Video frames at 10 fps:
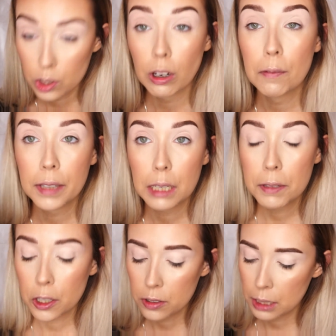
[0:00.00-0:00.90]
So I'm going to
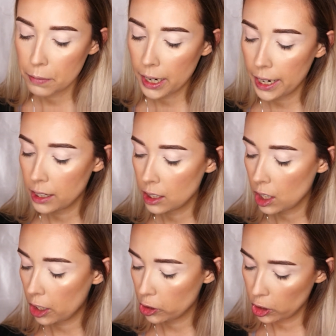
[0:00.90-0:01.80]
be using my
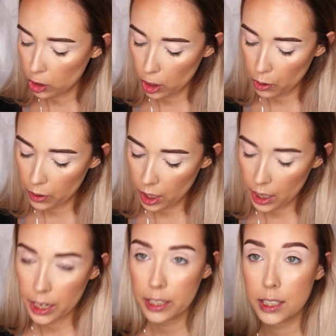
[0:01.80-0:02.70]
Natasha
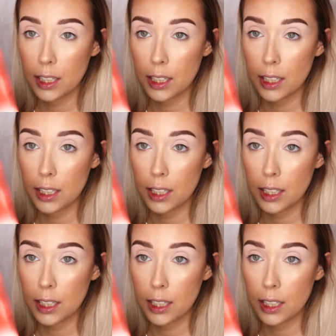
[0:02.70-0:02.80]
Denona